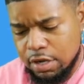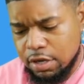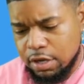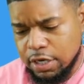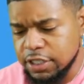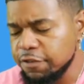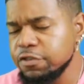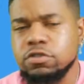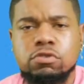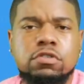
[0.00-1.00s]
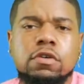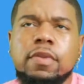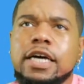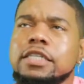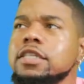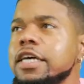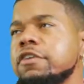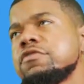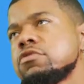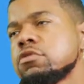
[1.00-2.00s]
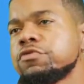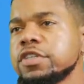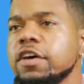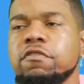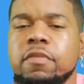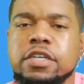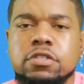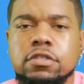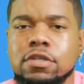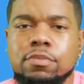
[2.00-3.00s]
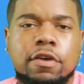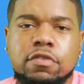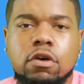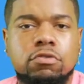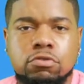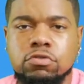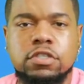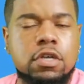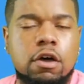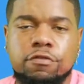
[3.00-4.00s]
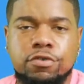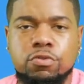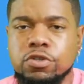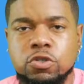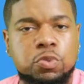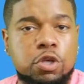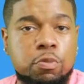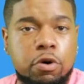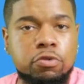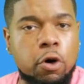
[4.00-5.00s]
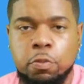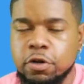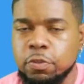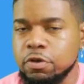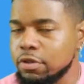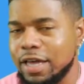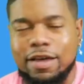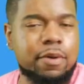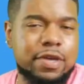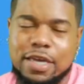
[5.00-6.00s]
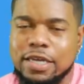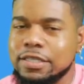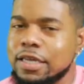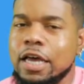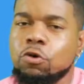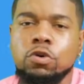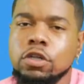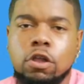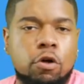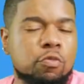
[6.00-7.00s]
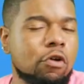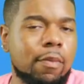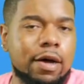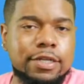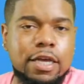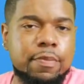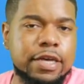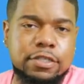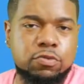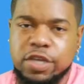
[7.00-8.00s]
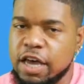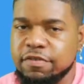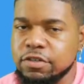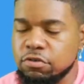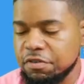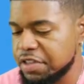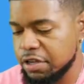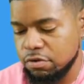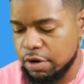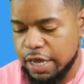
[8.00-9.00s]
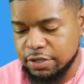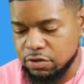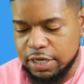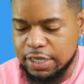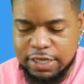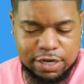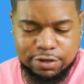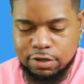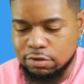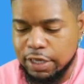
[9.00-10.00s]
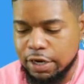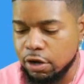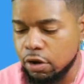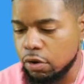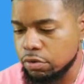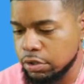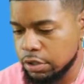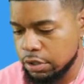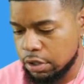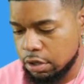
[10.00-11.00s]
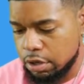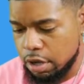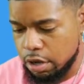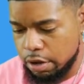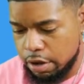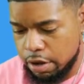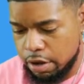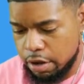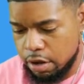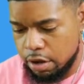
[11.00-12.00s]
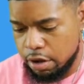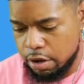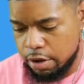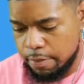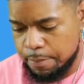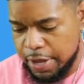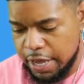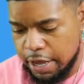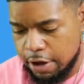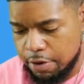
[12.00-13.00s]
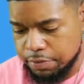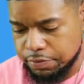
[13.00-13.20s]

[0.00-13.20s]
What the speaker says: Because if you sue somebody, like if you sue for defamation or something, you have to go through discovery, which is when you both open up your life. I mean, we'll learn more about DMX than we ever knew if they do that. So I think they're just gonna let it go. Bam.